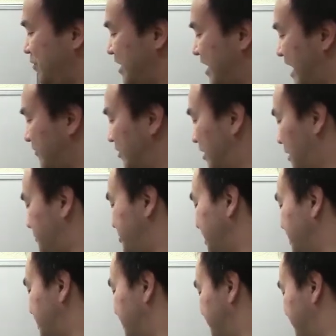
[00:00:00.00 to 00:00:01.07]
have an
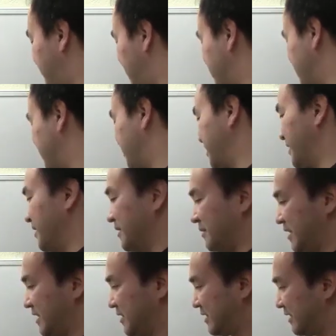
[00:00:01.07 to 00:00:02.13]
objective function right here,
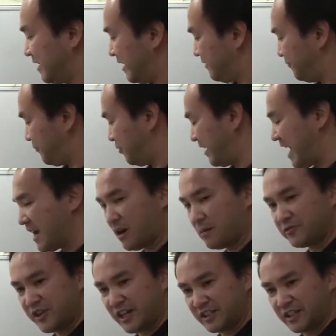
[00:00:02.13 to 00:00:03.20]
because for that
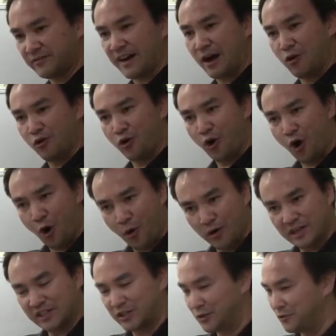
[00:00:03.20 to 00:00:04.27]
objective, our goal
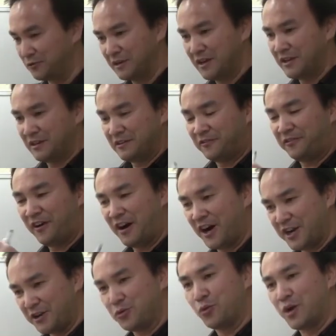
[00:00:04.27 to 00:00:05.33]
is to
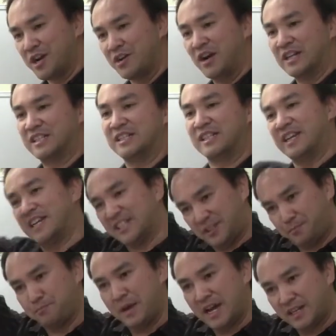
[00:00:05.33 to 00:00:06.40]
find where it gets
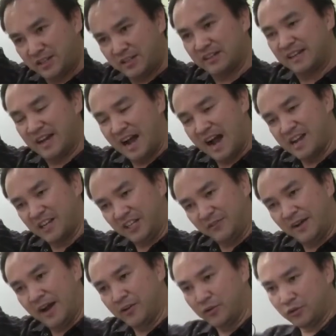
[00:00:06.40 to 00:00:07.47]
best, highest
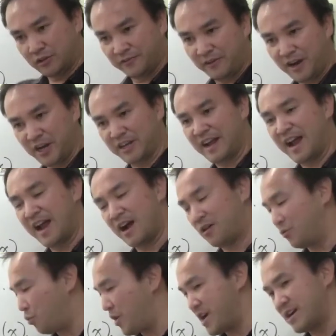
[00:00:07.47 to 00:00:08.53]
value, or find
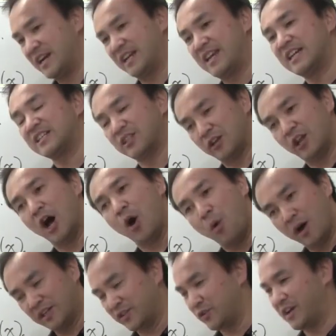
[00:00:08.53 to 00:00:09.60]
where it gets
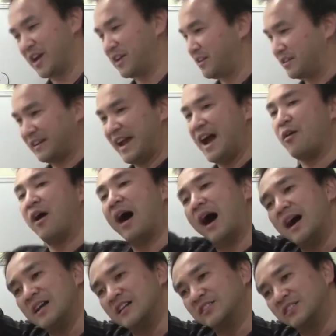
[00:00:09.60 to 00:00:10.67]
lowest, and how
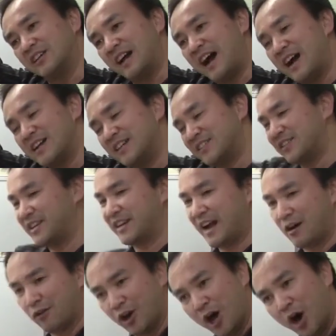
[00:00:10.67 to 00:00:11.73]
high is the highest and
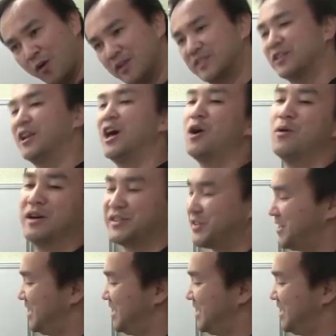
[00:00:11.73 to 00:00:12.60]
how low is the lowest.